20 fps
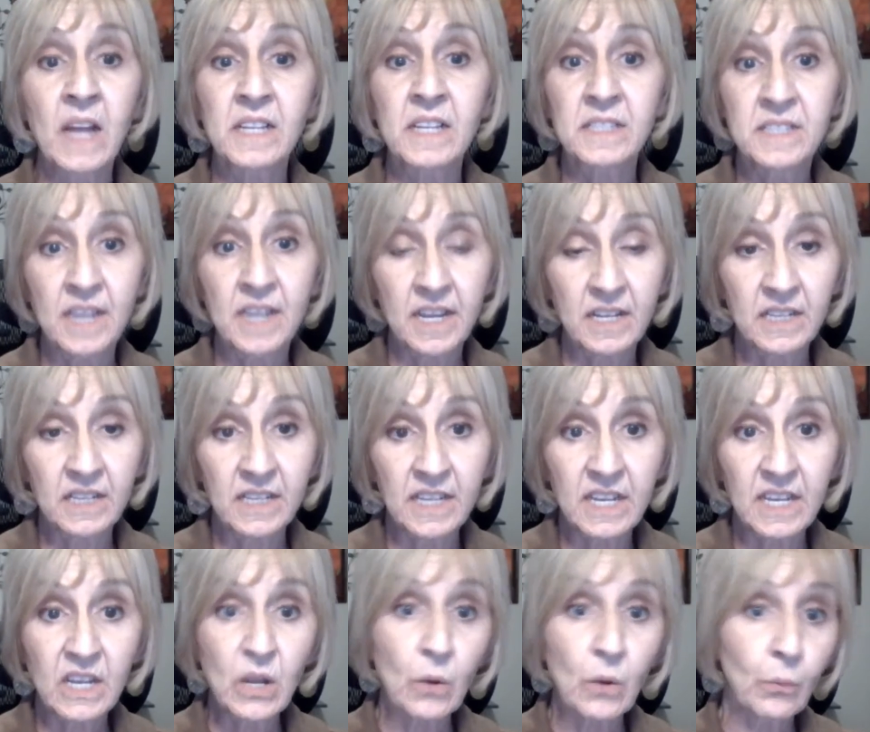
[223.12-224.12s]

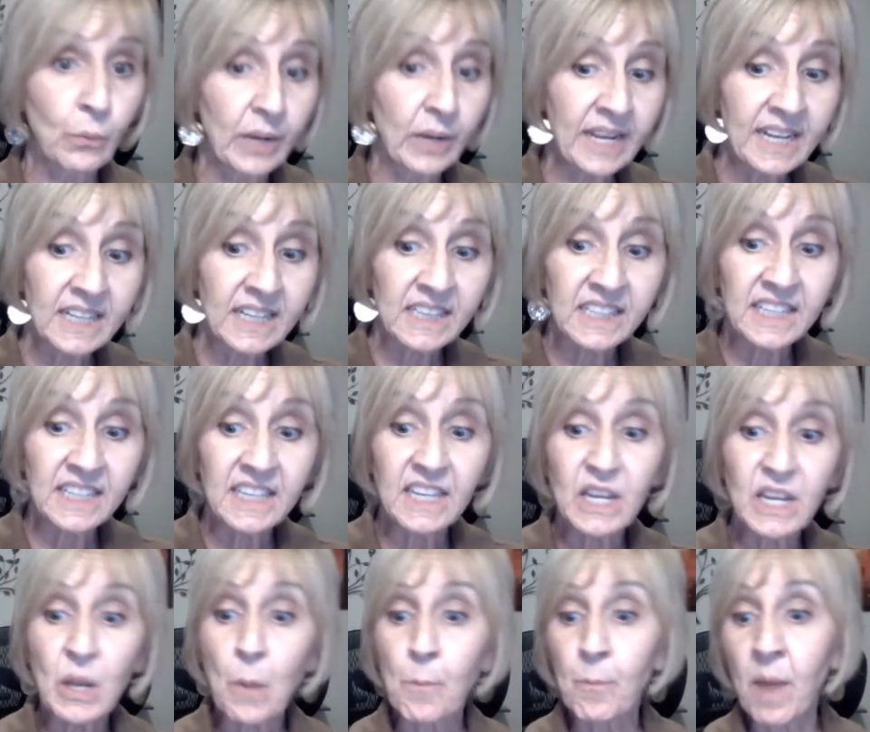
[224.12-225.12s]
daily,
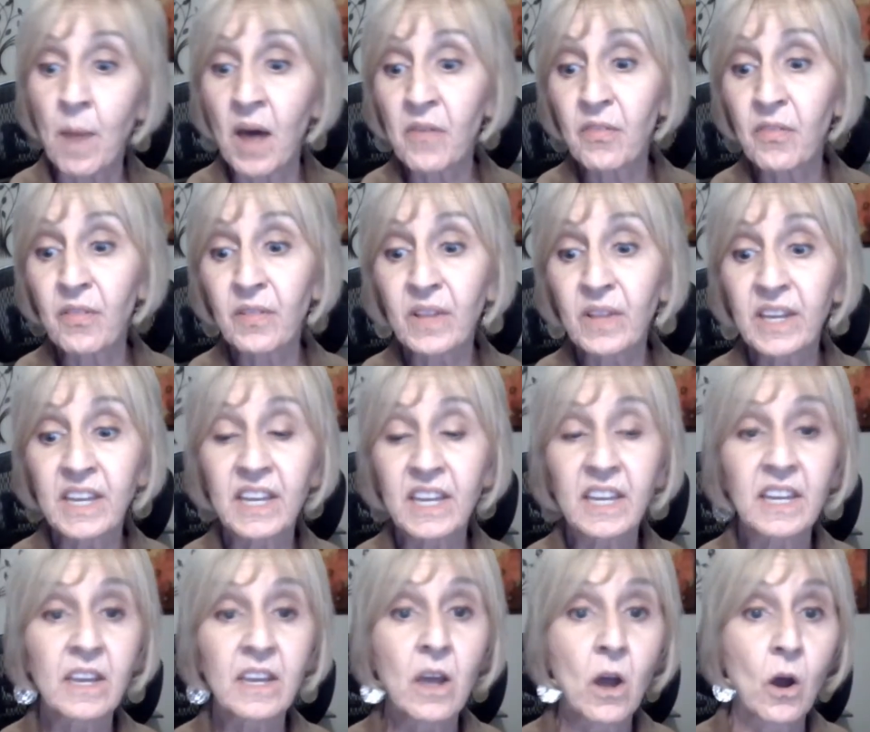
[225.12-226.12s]
weekly,
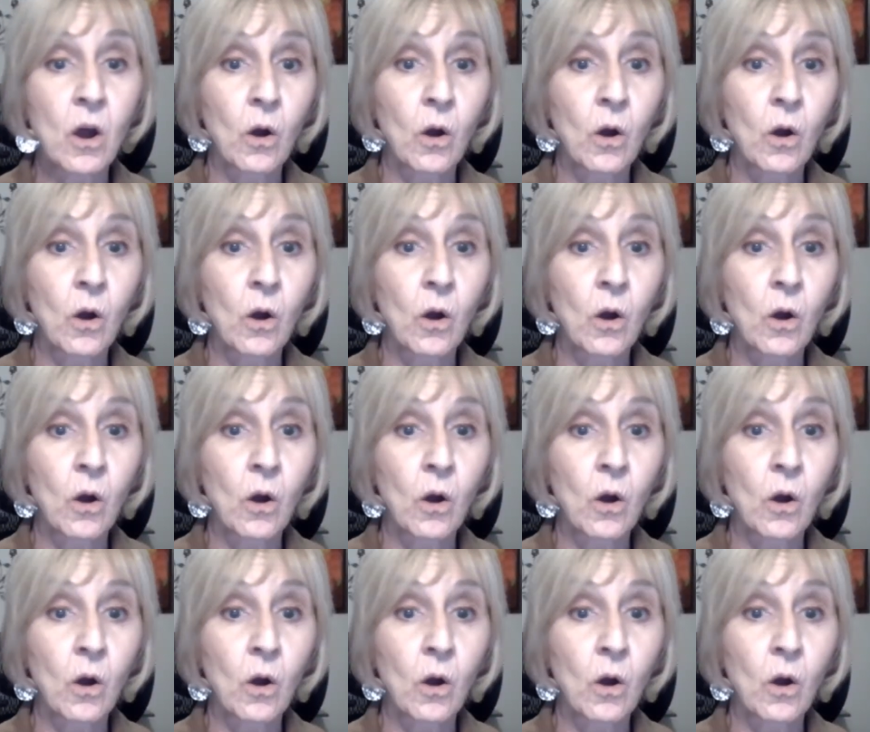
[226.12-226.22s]
monthly,